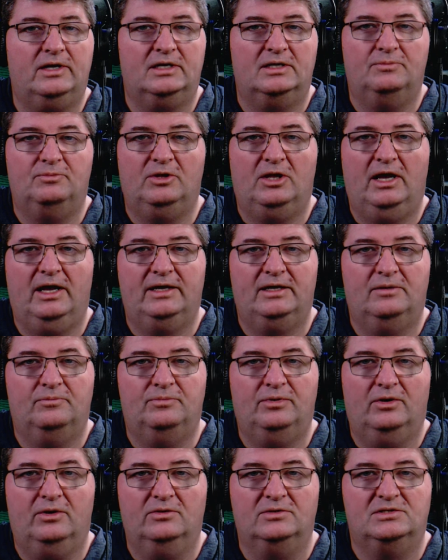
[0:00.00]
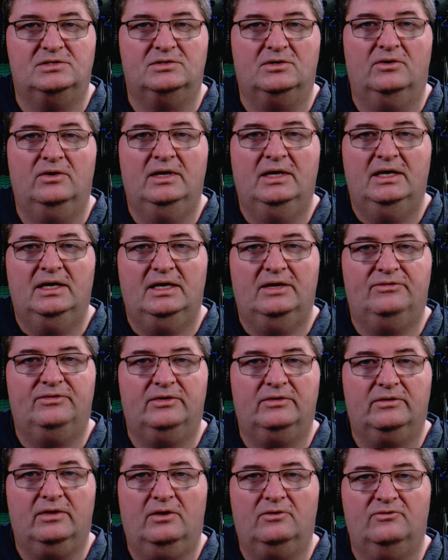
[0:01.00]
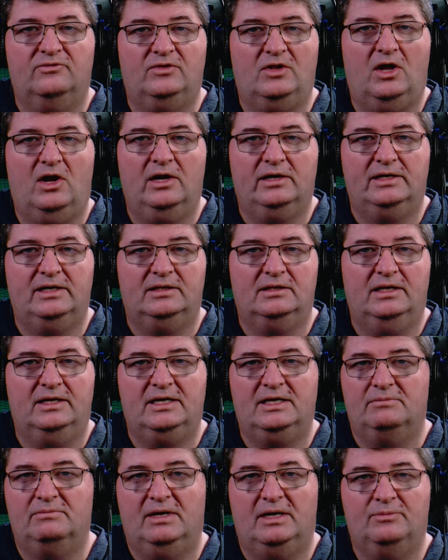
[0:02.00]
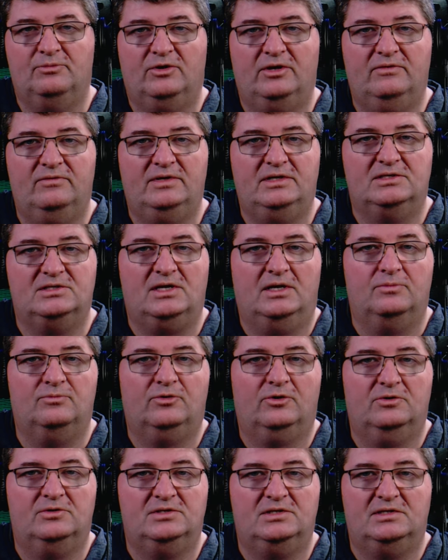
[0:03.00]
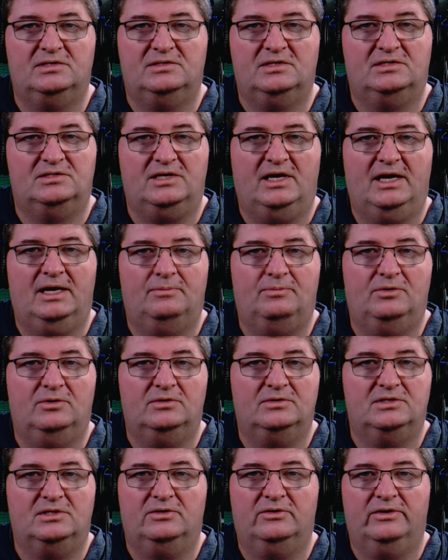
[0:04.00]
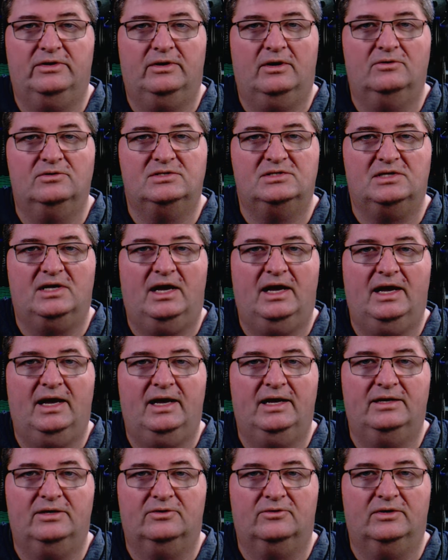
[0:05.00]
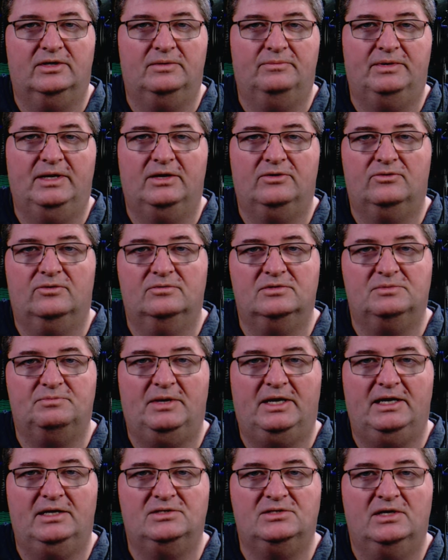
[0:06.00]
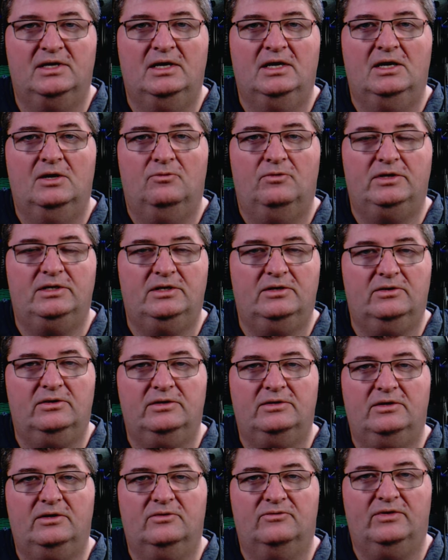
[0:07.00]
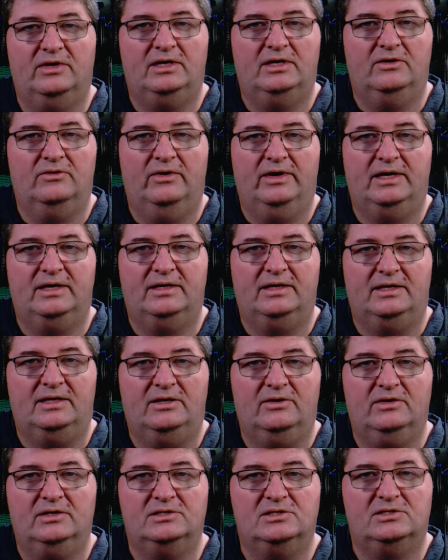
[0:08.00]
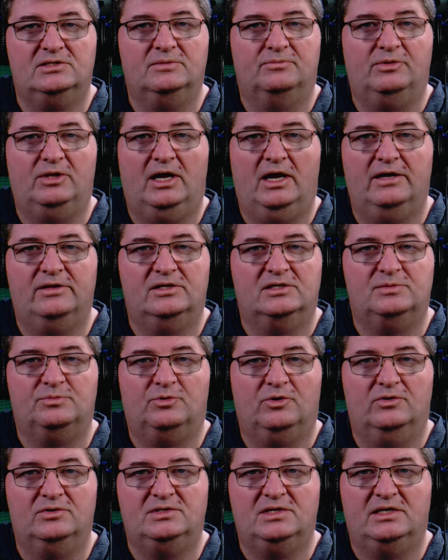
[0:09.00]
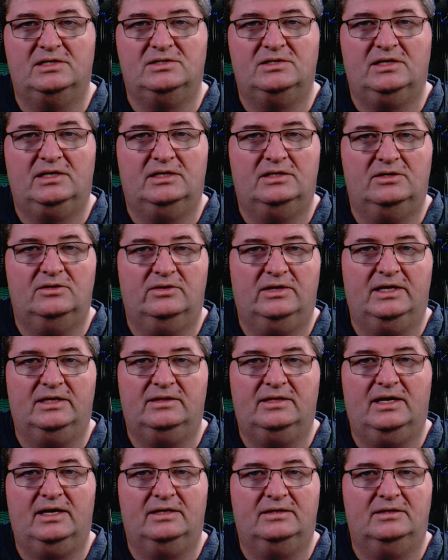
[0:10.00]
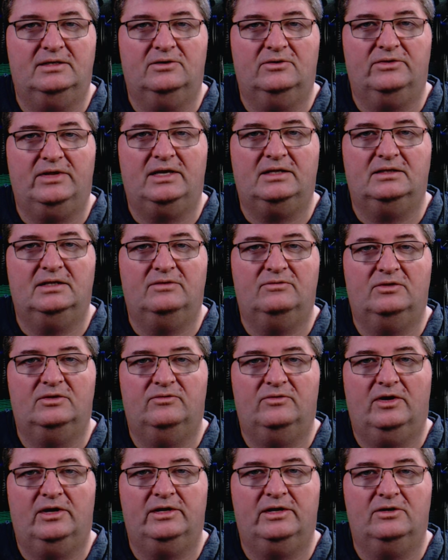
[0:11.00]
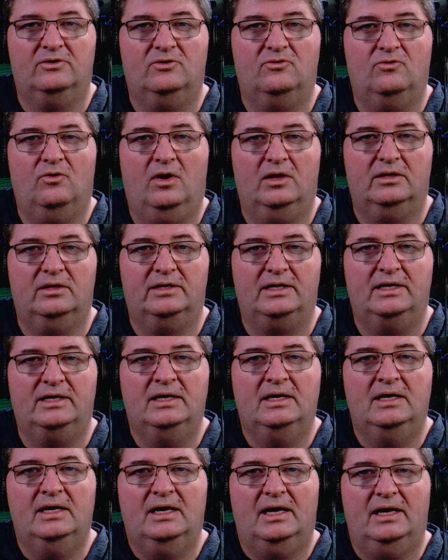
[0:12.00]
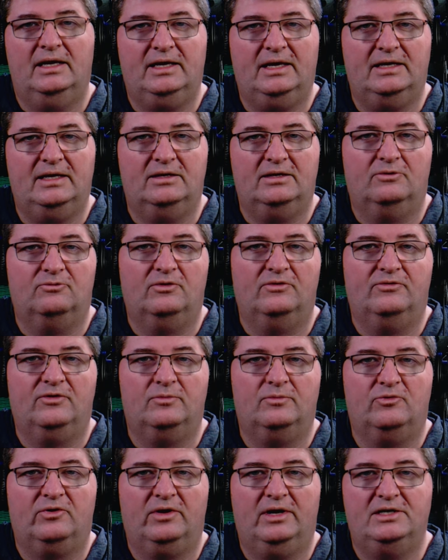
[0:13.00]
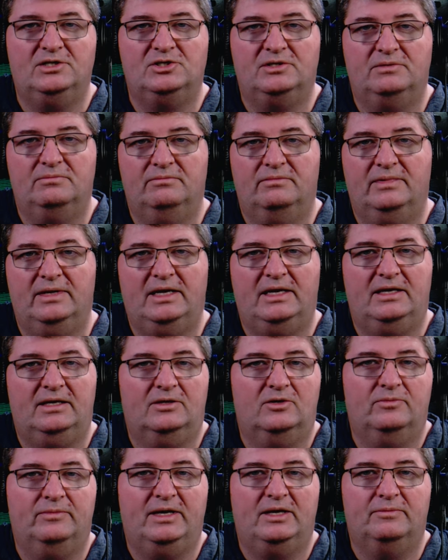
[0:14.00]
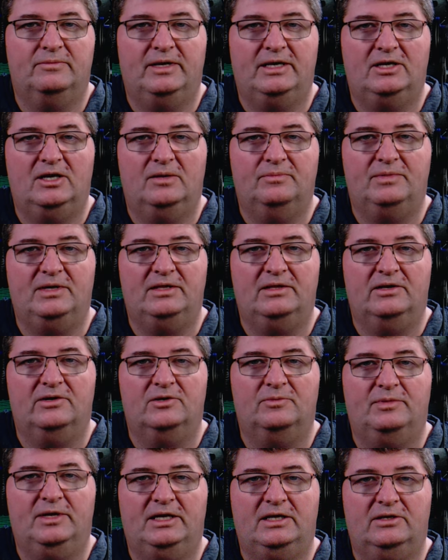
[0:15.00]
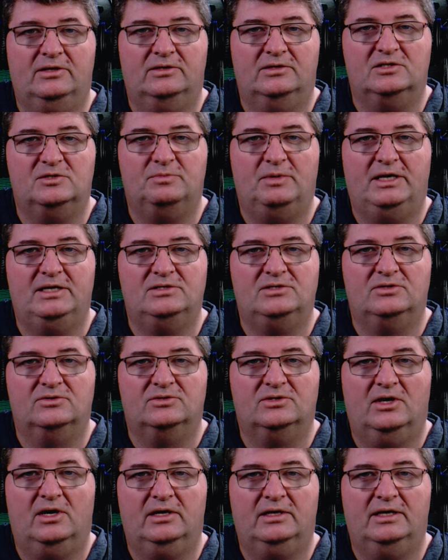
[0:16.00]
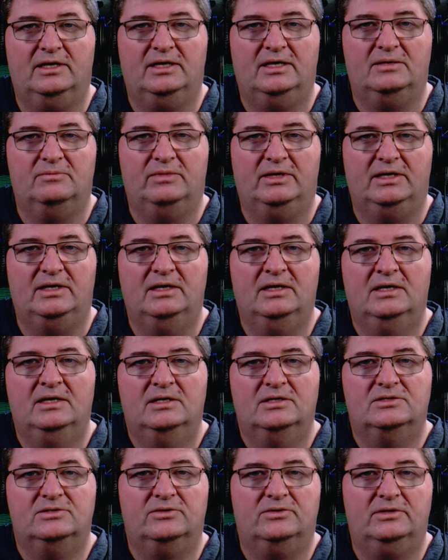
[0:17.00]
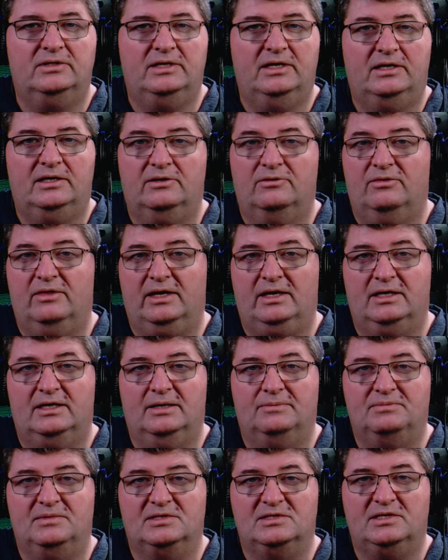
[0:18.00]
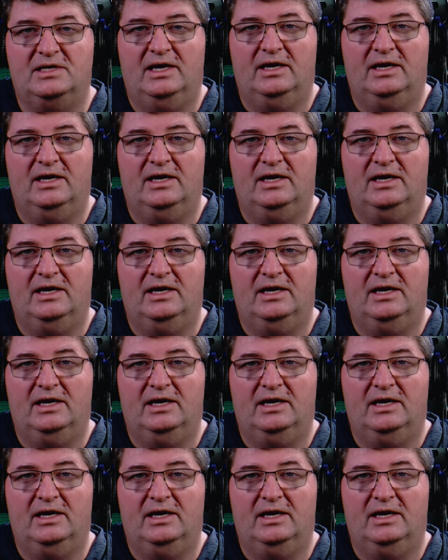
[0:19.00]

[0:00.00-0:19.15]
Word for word: or you can apply it in post. So if you're out vlogging, like in my previous unprocessed examples, you know, you're outside or in a bedroom space, when you go to do your video editing, you can just apply this processing and you'll get that, you know, that level of audio quality. Again, reverberation may or may not be there depending on the space you're talking in, but certainly you can thicken up the